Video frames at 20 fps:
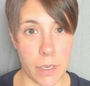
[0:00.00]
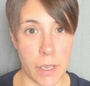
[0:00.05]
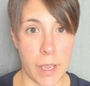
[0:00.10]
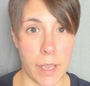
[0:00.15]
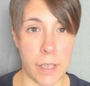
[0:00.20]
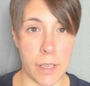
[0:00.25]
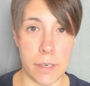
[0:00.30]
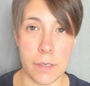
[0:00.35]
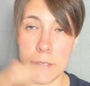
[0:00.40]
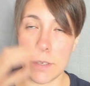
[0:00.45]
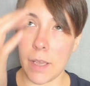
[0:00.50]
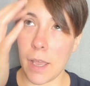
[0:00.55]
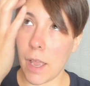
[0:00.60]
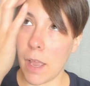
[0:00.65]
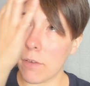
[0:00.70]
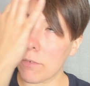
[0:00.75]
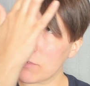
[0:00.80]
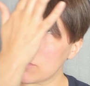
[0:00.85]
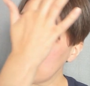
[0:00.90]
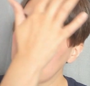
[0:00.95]
and
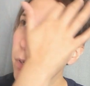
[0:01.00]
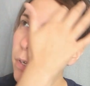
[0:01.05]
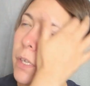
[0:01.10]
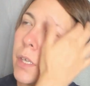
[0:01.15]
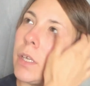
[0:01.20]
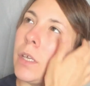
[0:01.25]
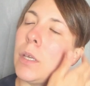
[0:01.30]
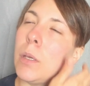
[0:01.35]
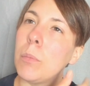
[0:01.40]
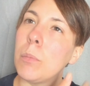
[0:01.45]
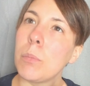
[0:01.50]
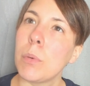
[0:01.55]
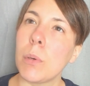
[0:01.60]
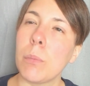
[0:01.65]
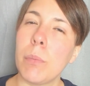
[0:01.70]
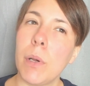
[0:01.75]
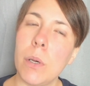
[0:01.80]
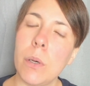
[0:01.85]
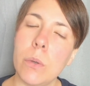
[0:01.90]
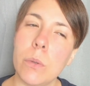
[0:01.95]
after he
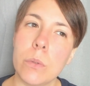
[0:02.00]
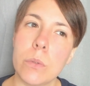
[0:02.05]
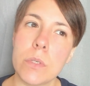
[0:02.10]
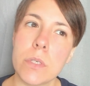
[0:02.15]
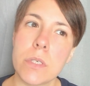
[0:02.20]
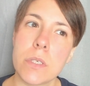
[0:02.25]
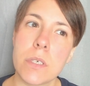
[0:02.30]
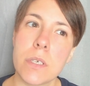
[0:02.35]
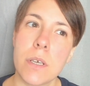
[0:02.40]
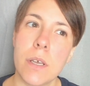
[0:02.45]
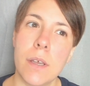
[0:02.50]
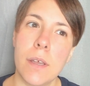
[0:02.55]
proposed,